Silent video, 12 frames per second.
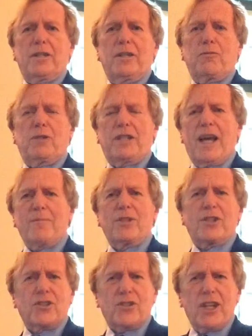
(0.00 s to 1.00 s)
It will damage
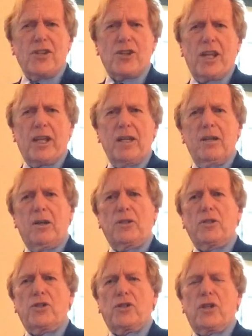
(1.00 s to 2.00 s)
the stitching on
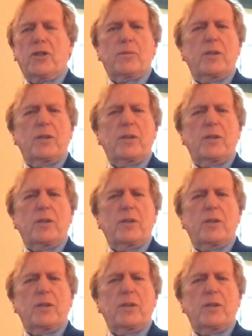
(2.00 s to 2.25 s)
your shirts,